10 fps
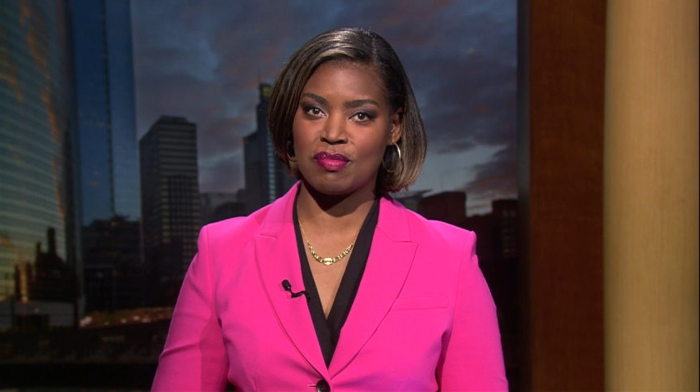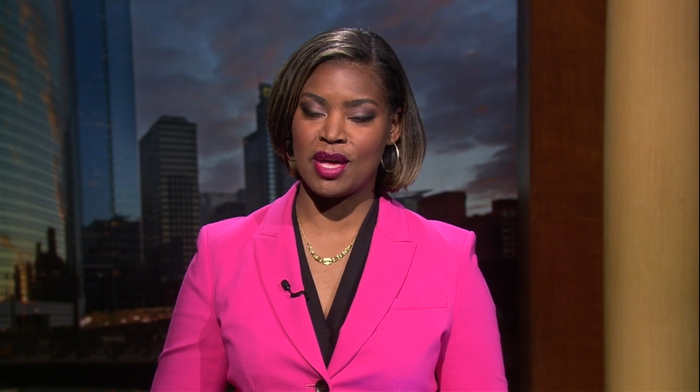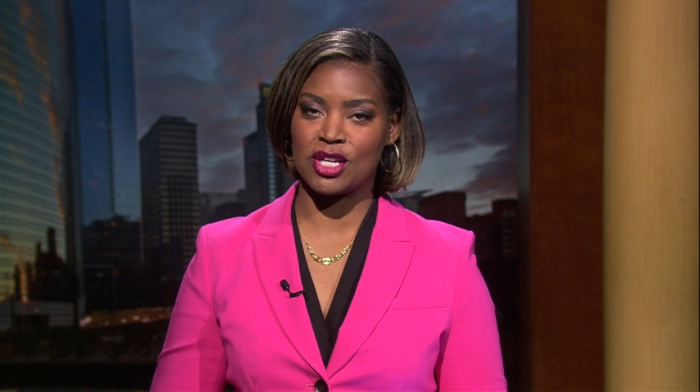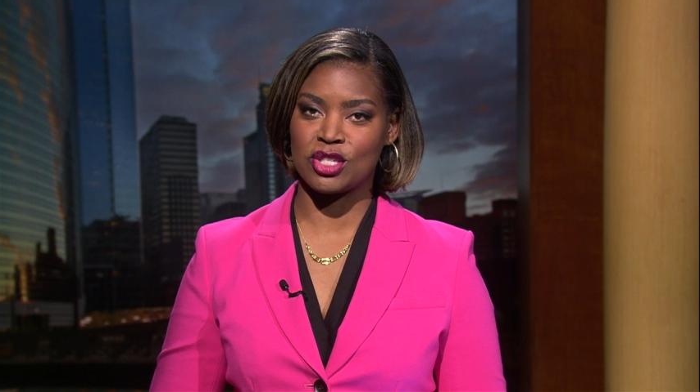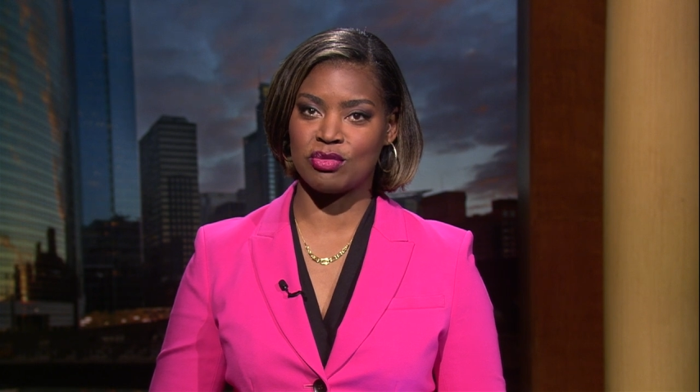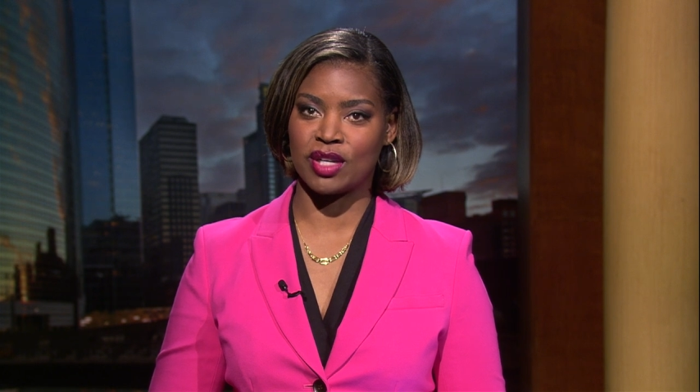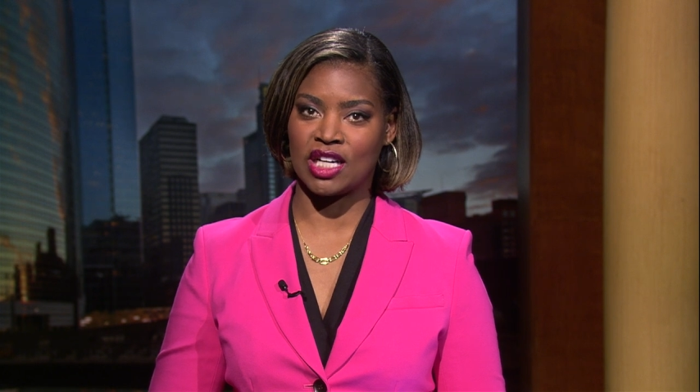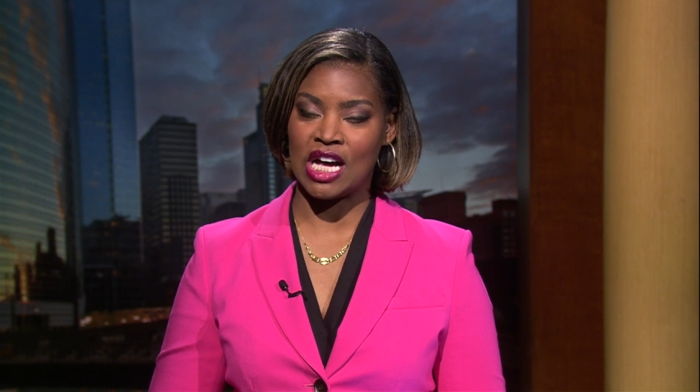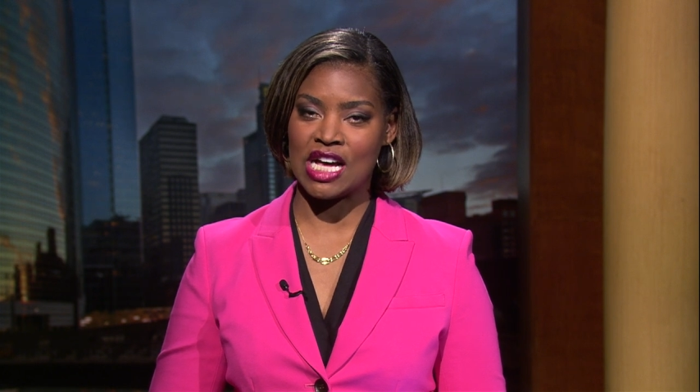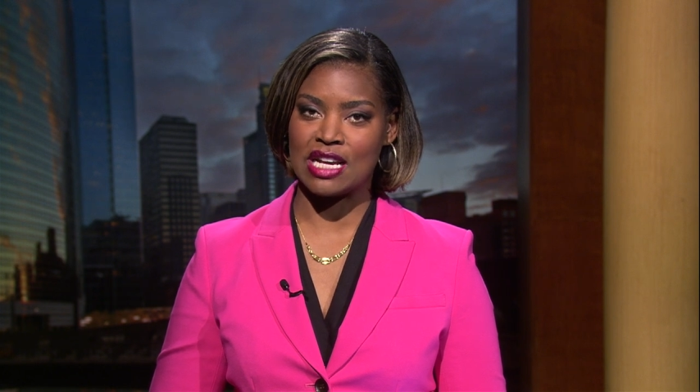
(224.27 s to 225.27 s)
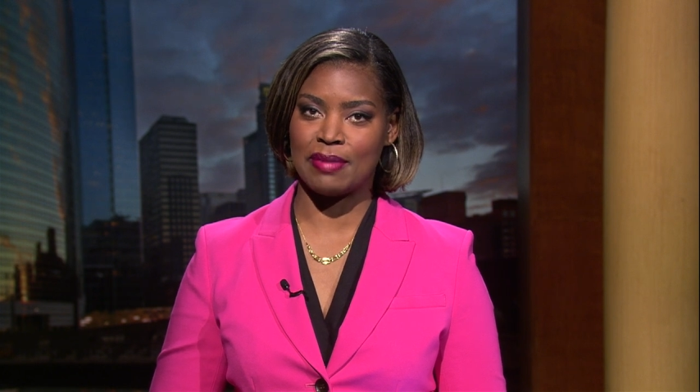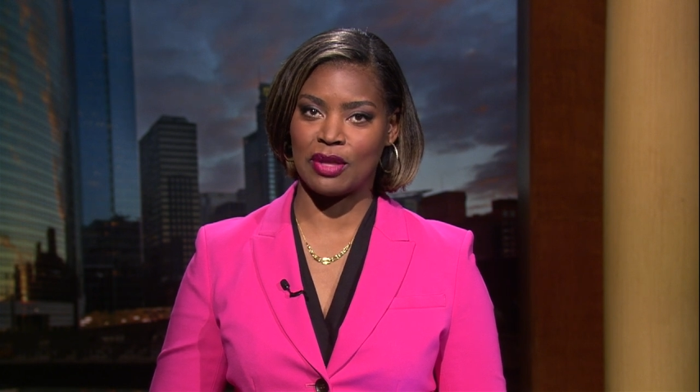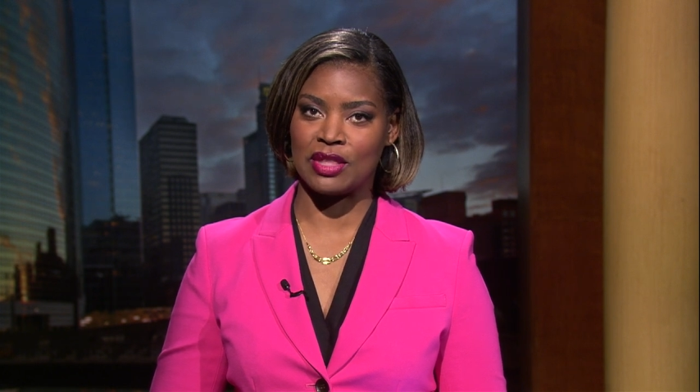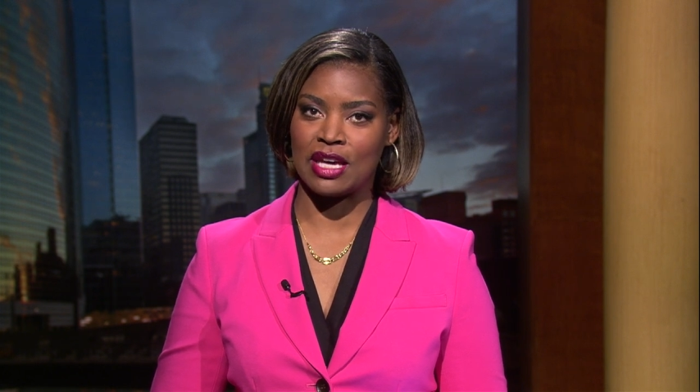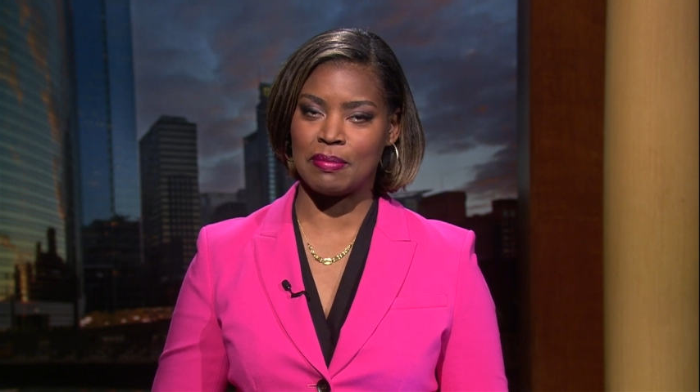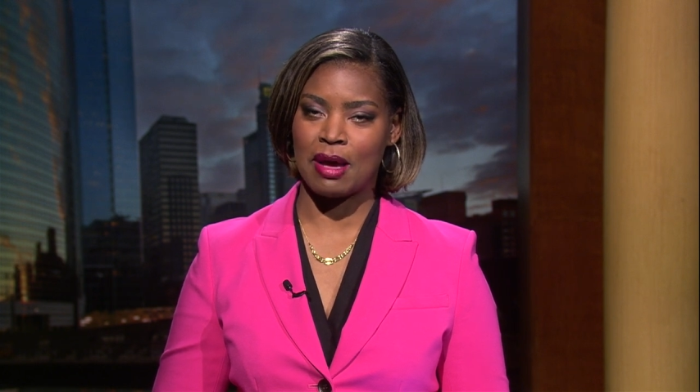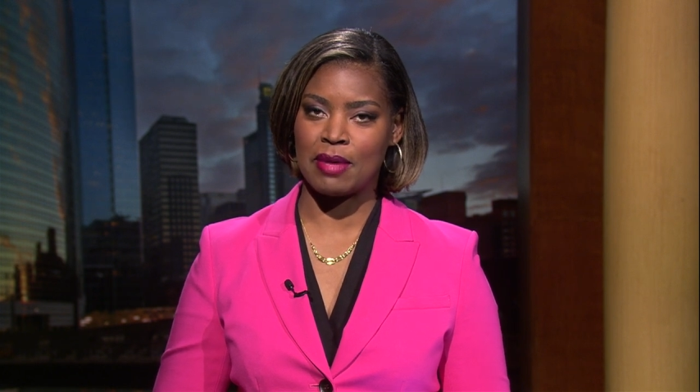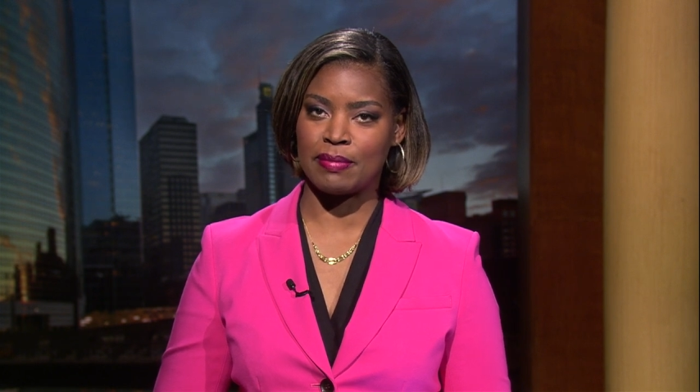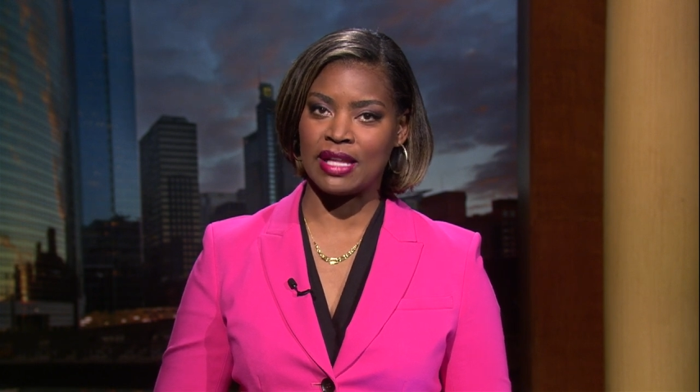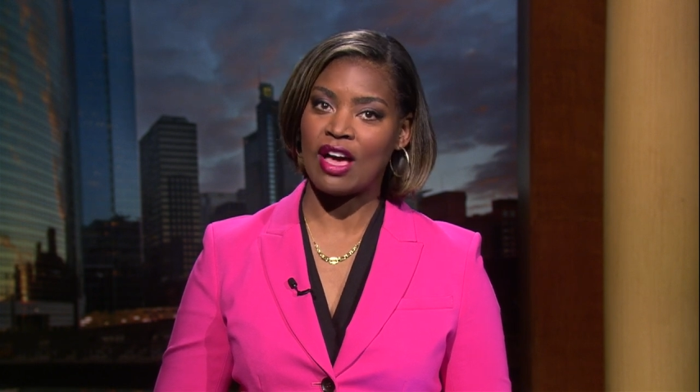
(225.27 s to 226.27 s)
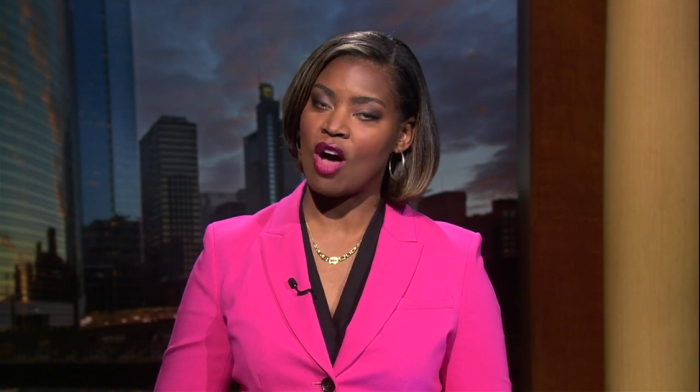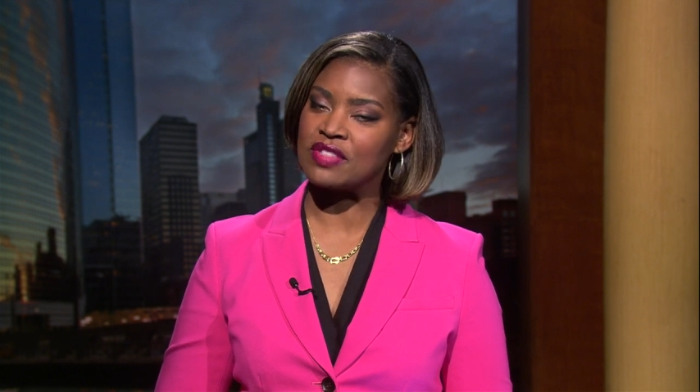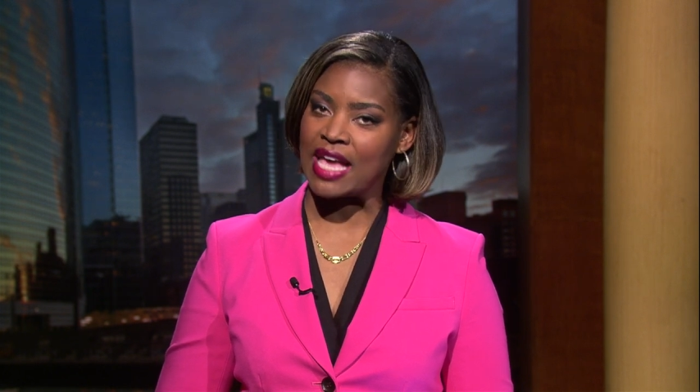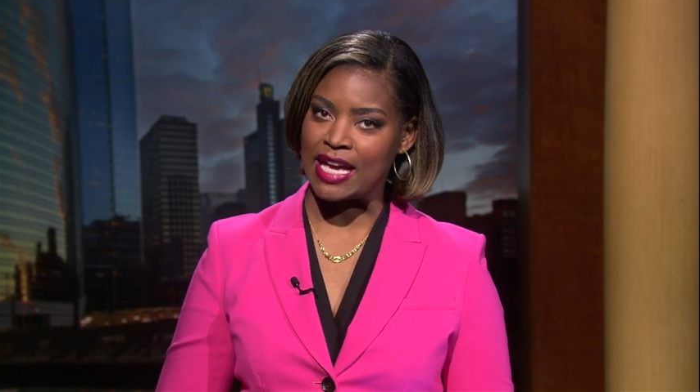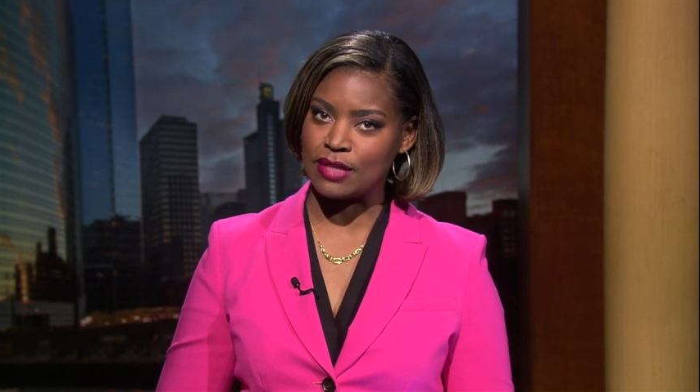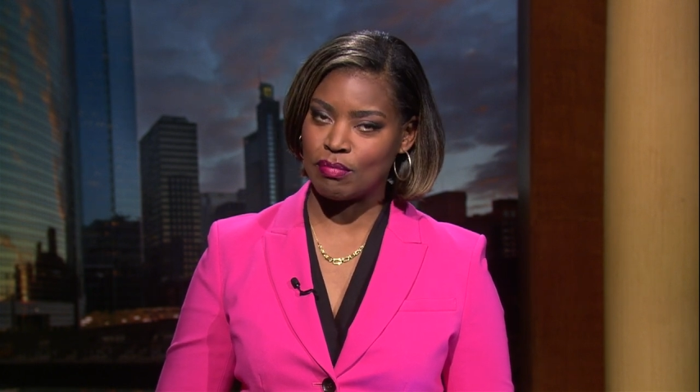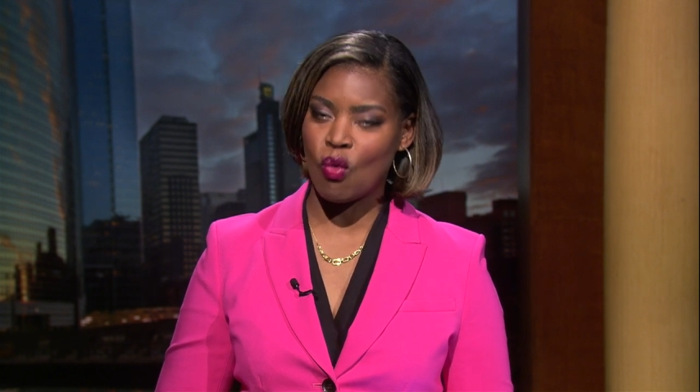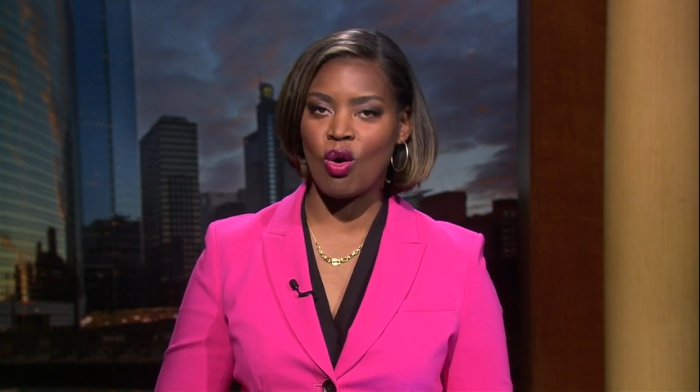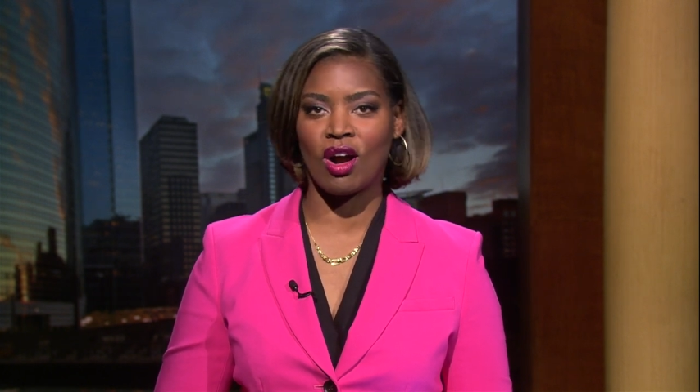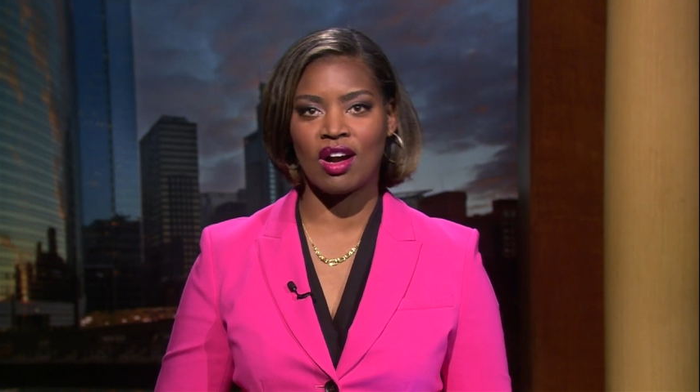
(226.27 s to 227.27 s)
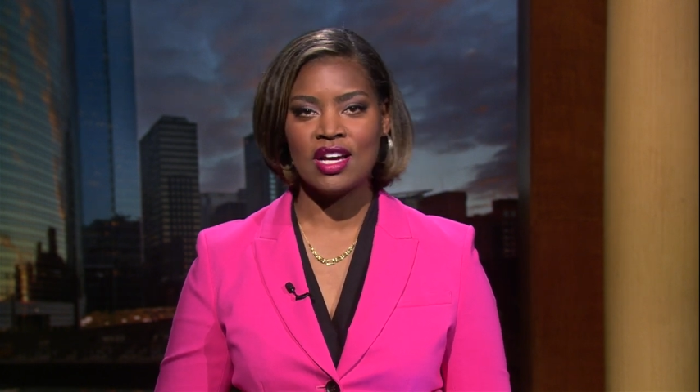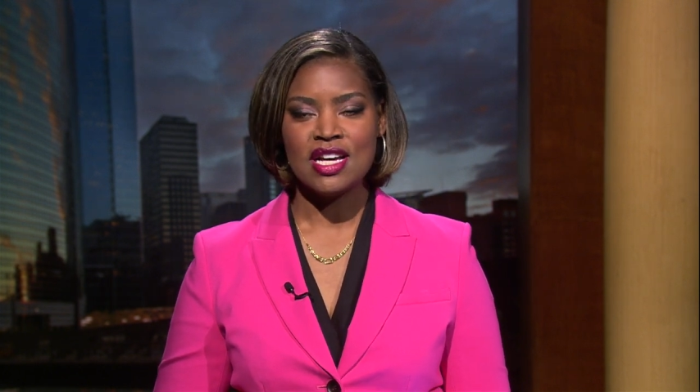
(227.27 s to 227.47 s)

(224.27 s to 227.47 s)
manager Rick Hahn about the upcoming playoffs and more.